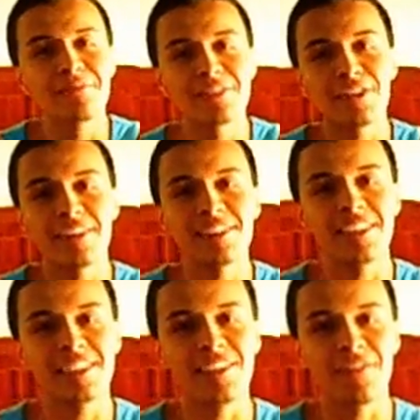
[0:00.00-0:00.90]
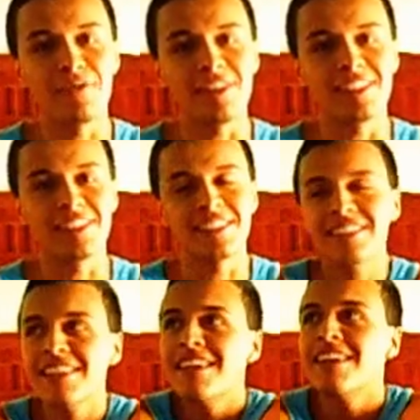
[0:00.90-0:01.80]
sorry Stacy if you're watching this.
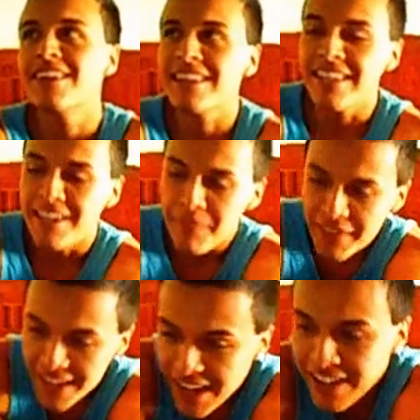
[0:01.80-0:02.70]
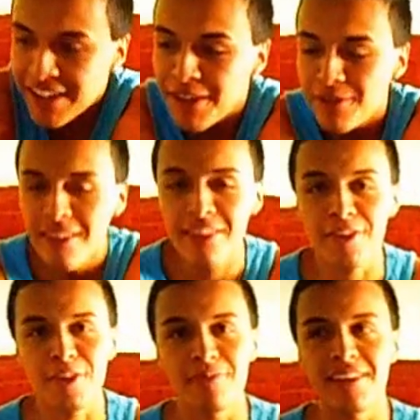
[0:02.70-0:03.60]
Okay, yeah. I got with
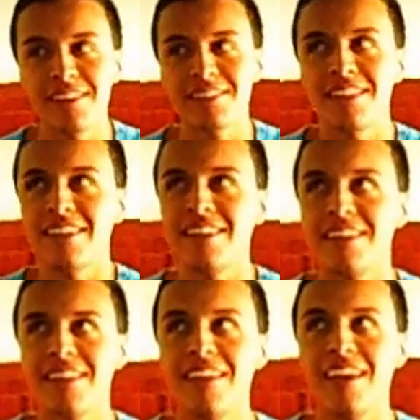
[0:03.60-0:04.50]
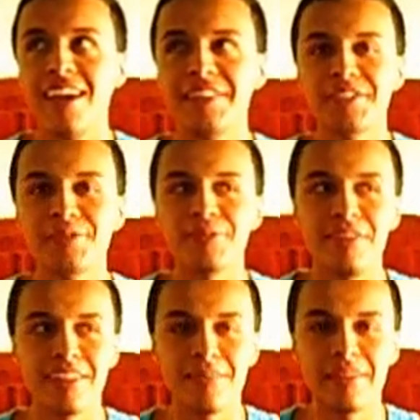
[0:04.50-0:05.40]
her because like I just
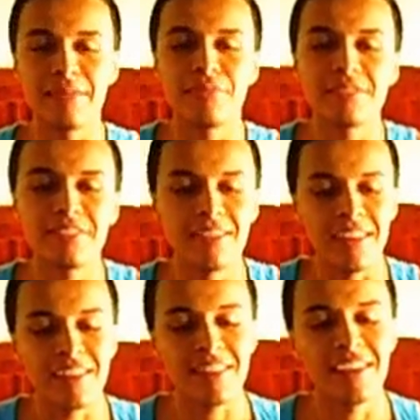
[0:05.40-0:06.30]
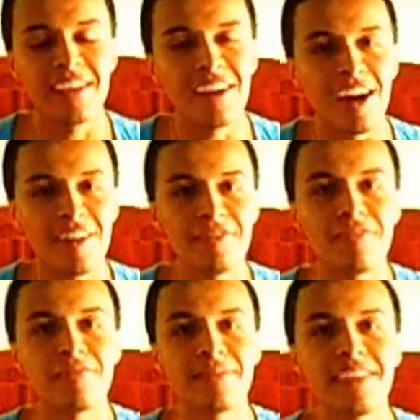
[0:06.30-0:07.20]
wanted people to like lay off
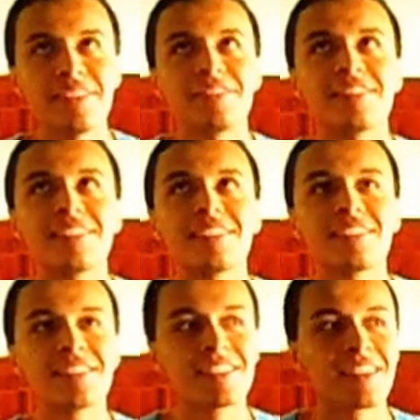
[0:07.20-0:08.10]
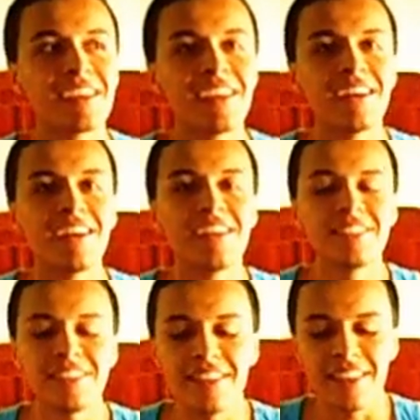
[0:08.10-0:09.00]
of me, so just
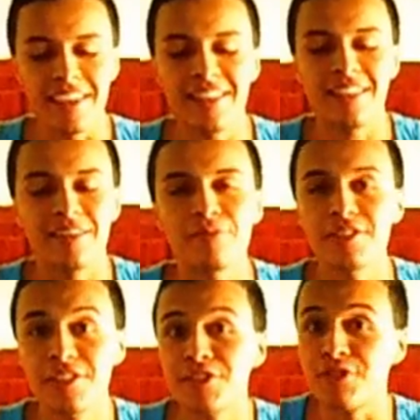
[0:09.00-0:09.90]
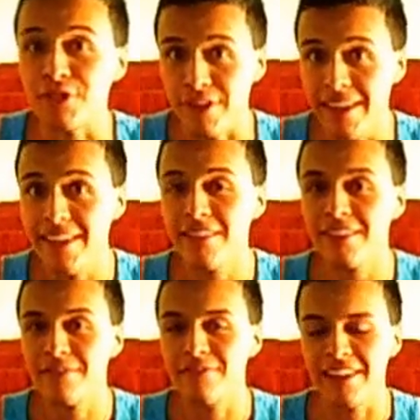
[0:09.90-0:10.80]
to think that I was straight
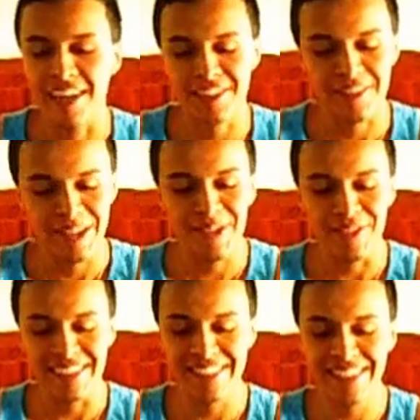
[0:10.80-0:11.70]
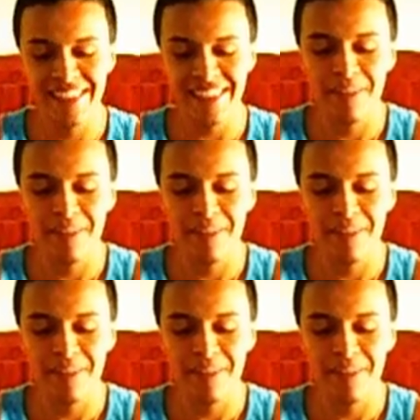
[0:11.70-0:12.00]
when actually it wasn't.